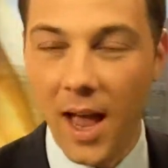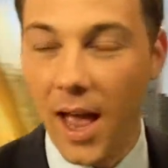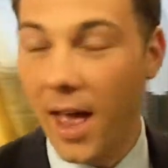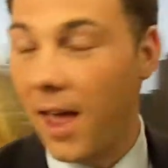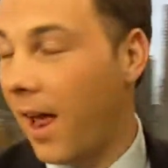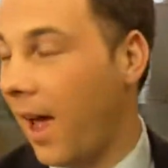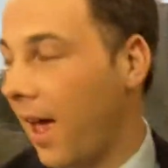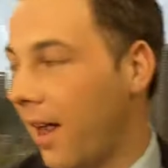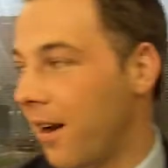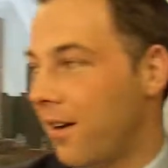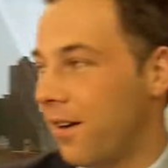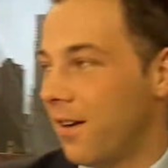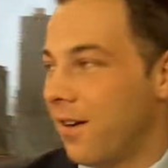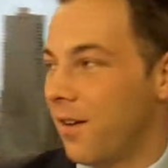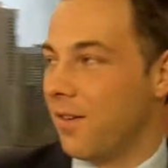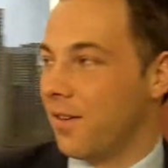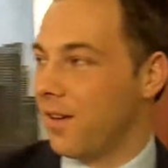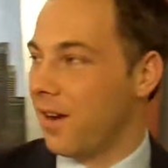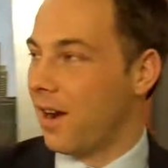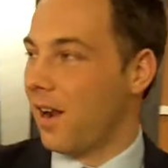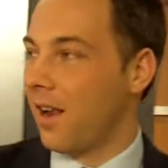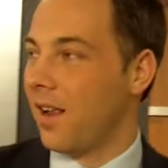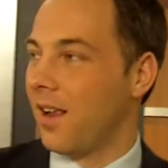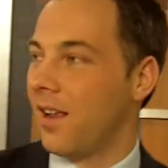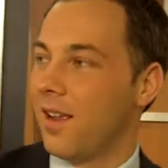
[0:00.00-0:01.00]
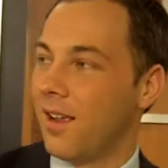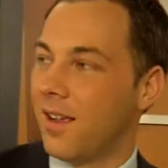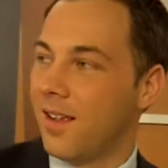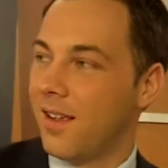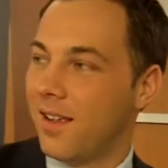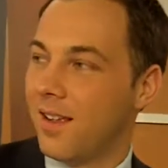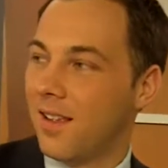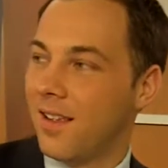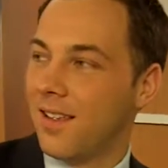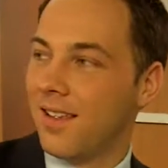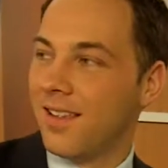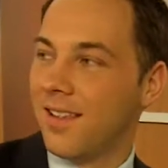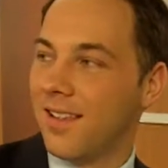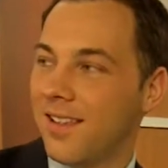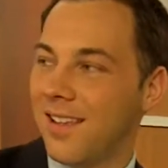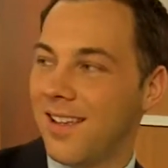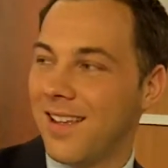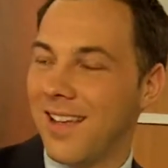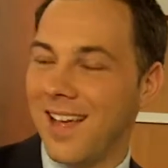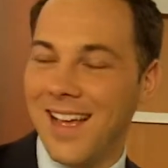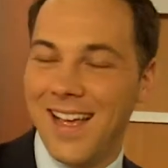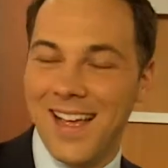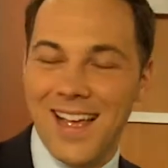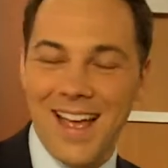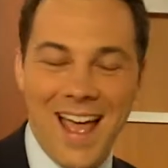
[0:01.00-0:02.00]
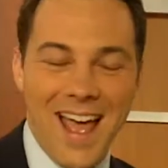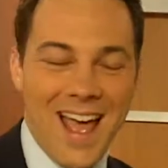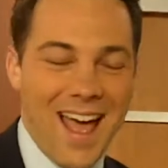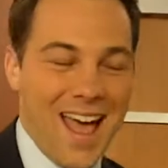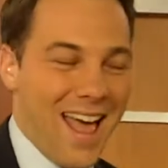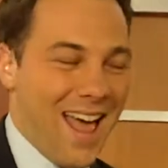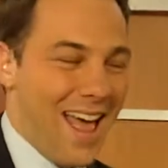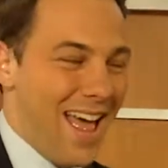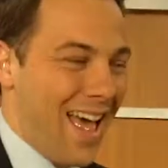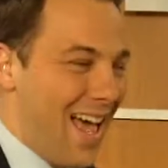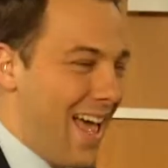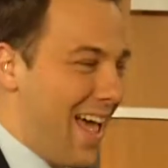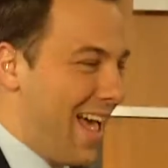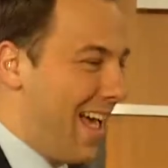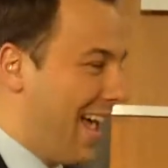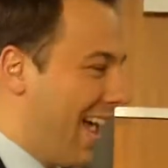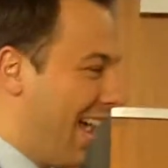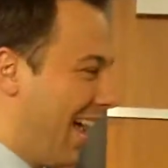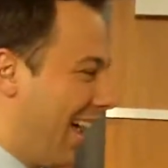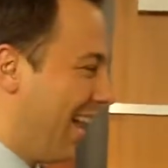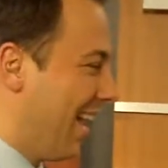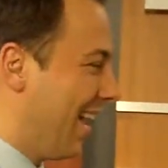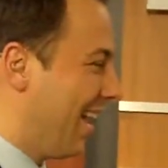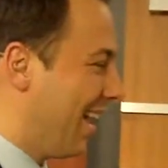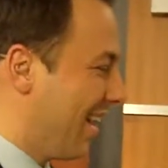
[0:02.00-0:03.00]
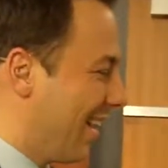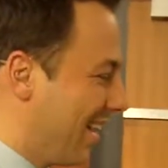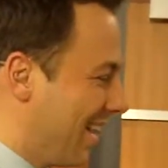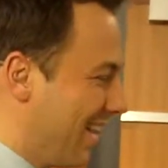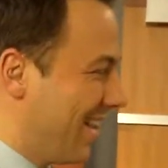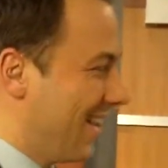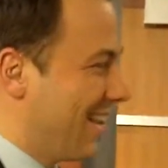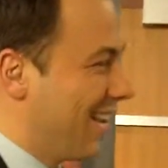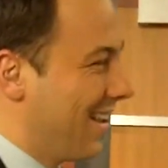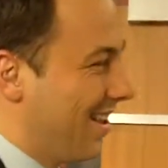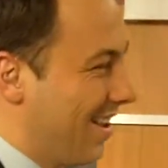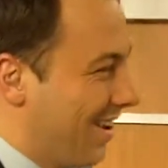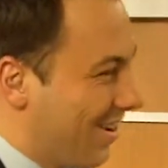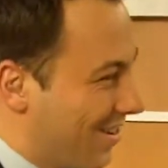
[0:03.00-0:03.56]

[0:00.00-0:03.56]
I would totally go for that. I don't love turkey.